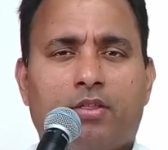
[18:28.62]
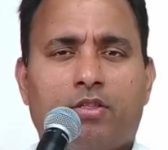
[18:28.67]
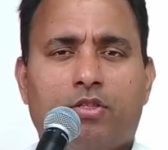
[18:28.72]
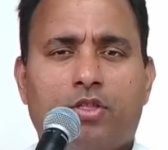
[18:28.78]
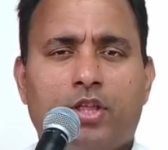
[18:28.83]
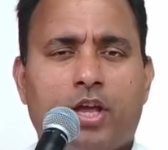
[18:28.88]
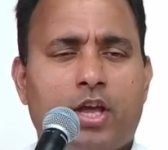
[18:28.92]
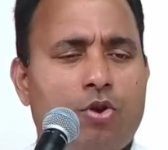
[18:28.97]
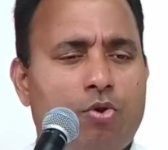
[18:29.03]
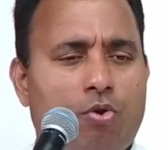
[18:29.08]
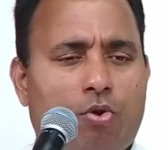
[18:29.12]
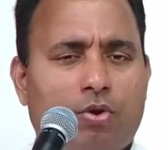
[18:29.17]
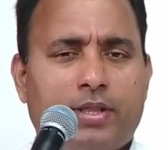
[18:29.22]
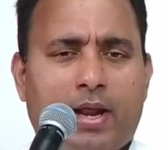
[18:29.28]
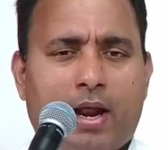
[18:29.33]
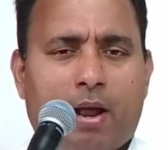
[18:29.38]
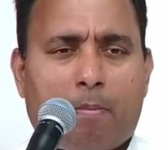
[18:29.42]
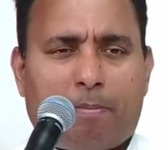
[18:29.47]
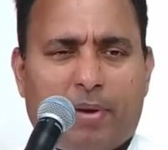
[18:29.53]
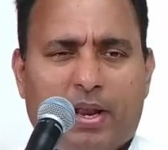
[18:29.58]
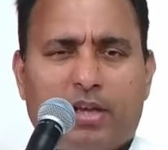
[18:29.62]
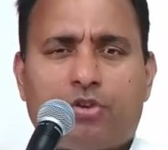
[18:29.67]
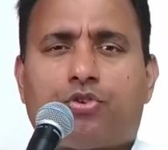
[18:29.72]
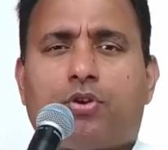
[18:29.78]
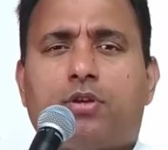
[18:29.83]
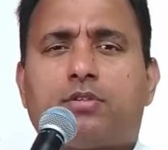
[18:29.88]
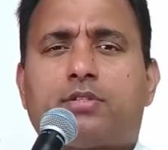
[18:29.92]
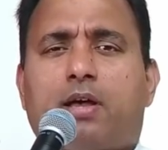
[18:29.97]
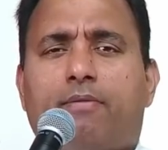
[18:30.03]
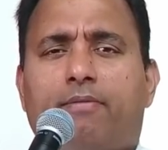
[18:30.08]
They know there are
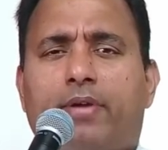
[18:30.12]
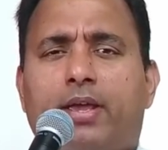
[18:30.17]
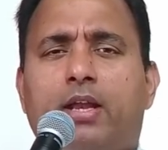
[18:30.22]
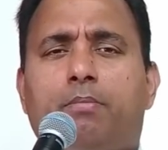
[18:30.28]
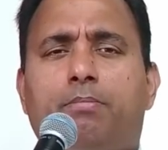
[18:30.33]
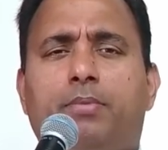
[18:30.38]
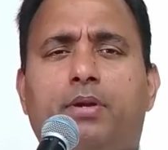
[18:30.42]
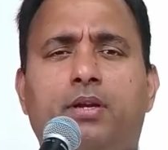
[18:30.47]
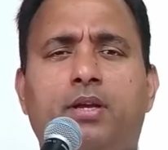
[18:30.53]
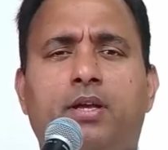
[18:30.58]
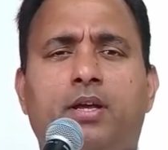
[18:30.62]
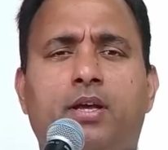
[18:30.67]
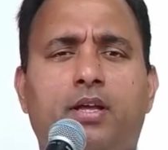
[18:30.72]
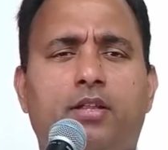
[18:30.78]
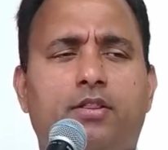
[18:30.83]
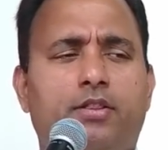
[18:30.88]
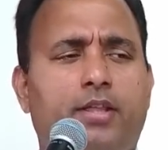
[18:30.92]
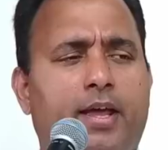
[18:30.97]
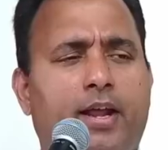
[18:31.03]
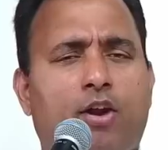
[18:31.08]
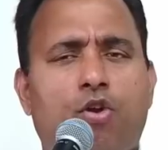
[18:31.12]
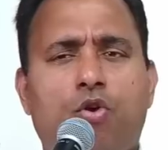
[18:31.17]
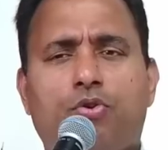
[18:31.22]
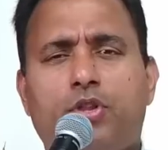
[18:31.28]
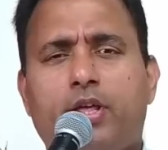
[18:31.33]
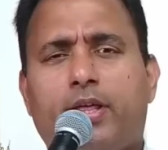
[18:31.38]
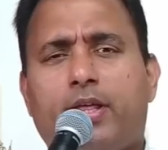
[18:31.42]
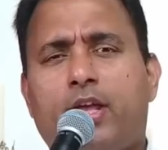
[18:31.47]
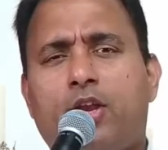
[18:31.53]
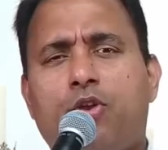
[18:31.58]
pleasures available. They
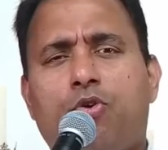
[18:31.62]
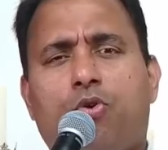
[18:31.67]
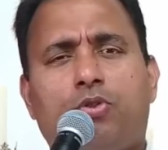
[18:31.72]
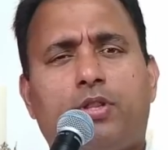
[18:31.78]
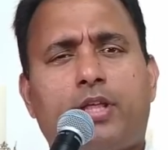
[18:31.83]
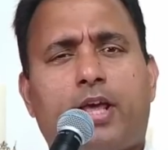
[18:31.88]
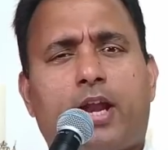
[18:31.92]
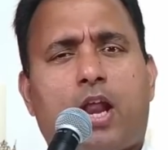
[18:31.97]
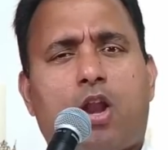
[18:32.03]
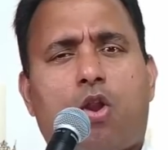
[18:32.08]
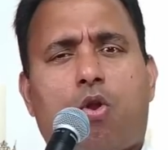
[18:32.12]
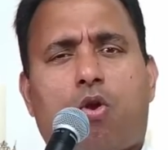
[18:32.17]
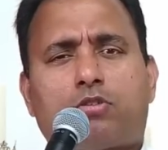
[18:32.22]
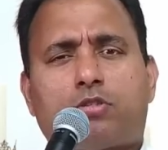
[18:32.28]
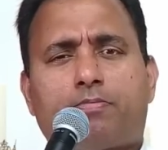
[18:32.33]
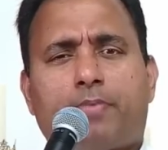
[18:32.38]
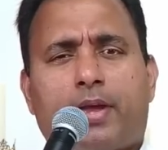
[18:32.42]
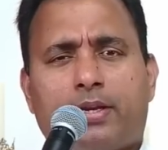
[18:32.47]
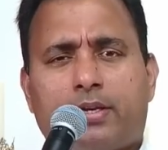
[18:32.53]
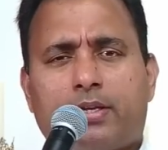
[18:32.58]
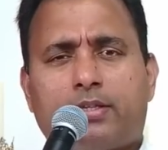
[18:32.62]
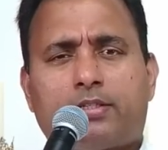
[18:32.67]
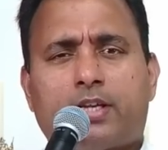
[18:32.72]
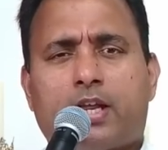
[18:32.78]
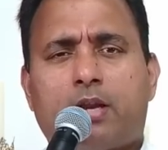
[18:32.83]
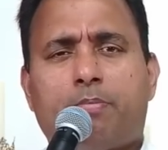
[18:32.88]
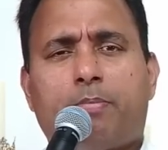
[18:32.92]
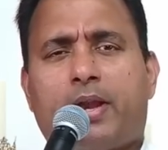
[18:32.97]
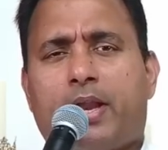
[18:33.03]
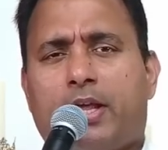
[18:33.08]
know there are lots of
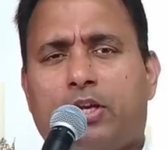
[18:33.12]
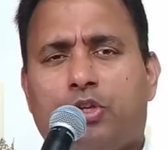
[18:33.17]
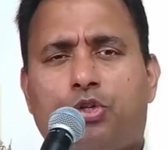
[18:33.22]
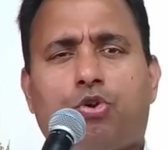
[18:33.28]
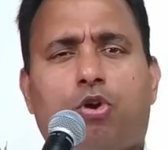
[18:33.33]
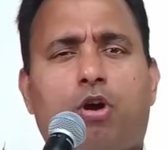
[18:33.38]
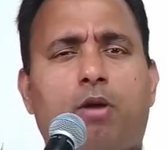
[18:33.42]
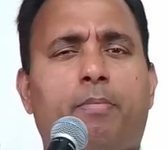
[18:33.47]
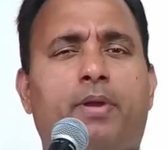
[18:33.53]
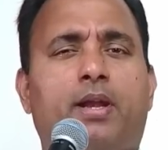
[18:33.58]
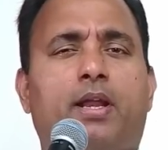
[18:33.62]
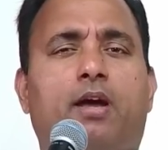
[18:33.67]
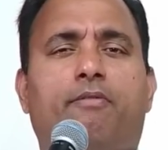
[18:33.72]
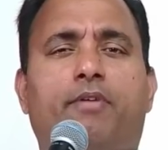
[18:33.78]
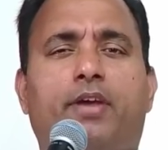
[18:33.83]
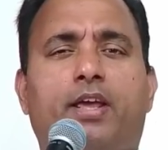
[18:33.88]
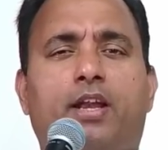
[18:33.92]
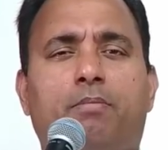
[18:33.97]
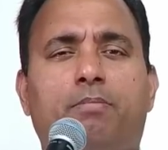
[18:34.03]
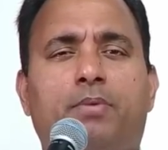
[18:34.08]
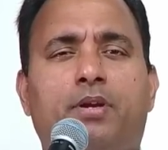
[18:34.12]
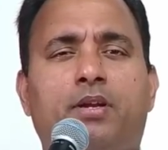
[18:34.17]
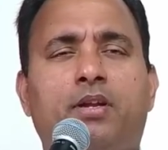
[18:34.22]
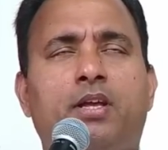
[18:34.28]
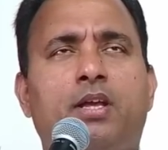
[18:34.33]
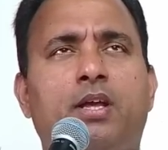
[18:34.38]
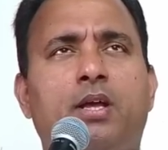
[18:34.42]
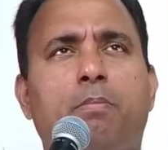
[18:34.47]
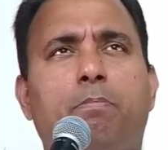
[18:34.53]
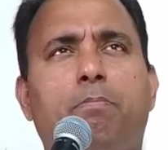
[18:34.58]
entertainment, enjoyment available.
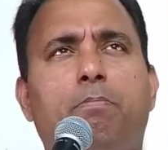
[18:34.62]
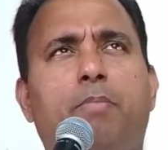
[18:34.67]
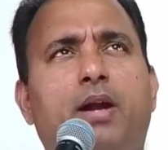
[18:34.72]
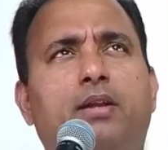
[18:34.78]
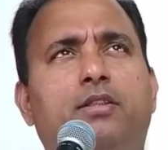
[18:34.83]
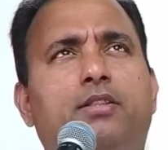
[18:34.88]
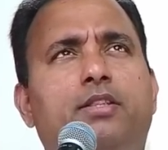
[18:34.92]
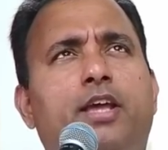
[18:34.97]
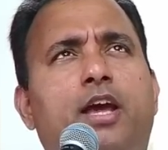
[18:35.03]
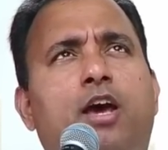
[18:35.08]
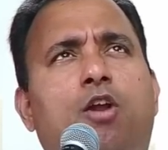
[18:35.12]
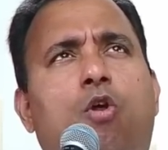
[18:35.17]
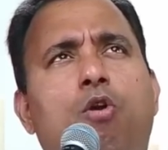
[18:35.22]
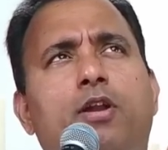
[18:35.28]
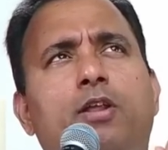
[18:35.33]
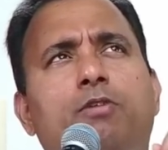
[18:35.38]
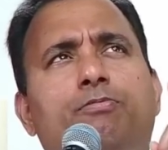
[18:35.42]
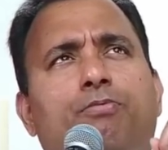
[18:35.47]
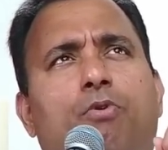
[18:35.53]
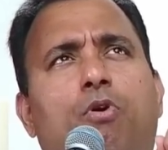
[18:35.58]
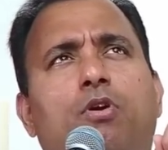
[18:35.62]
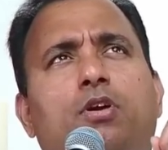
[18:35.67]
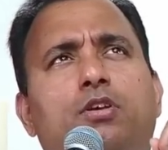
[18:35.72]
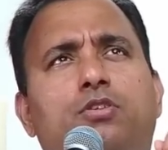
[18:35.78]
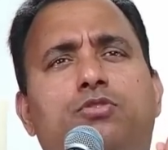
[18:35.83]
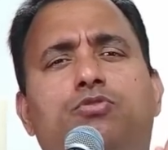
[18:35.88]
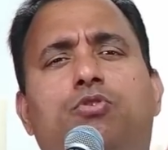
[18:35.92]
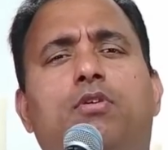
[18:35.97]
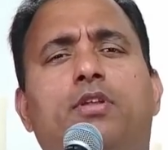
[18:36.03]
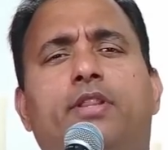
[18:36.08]
But they are only
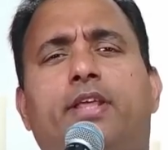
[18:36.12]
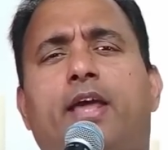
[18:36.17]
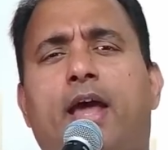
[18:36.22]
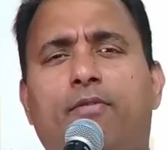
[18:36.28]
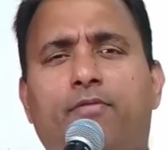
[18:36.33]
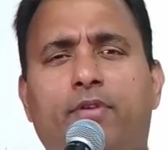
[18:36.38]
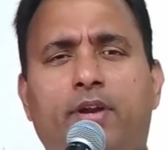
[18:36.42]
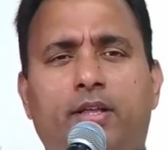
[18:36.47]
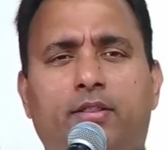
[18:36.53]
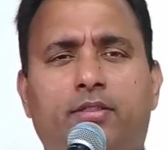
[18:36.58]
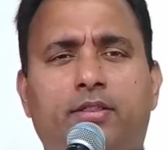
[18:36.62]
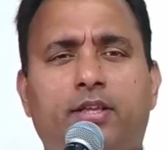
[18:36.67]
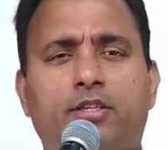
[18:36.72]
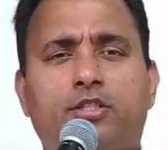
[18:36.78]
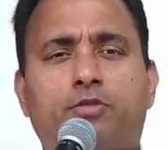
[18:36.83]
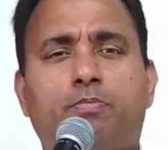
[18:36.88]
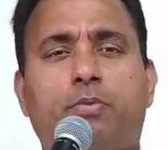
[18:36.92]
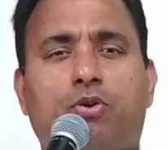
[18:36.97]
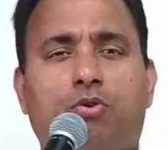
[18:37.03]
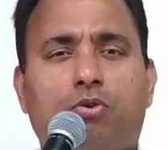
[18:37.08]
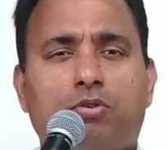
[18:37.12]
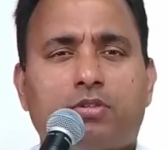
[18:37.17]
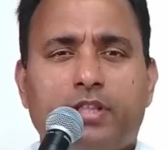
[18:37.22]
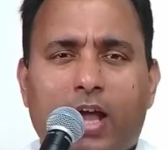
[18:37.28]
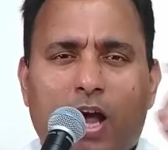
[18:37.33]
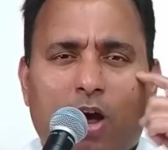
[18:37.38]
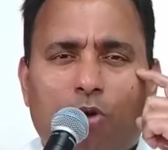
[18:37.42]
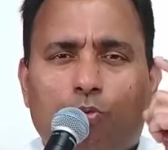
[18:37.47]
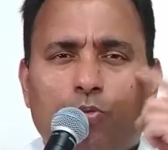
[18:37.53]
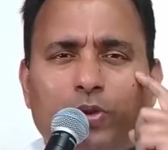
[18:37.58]
focused on the heavenly things because
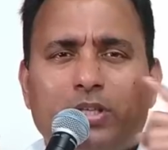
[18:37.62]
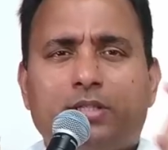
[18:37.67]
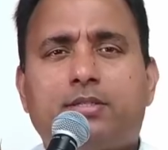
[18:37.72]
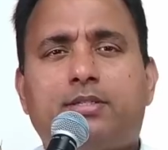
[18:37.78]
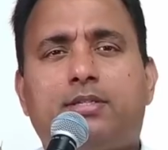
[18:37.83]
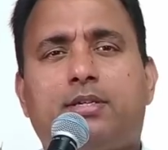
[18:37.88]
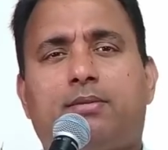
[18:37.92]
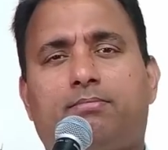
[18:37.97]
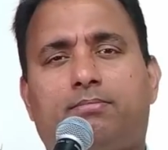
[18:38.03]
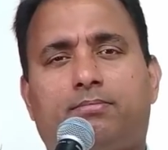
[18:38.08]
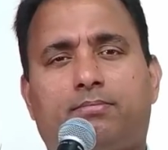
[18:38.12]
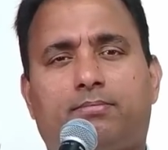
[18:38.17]
they have wisdom.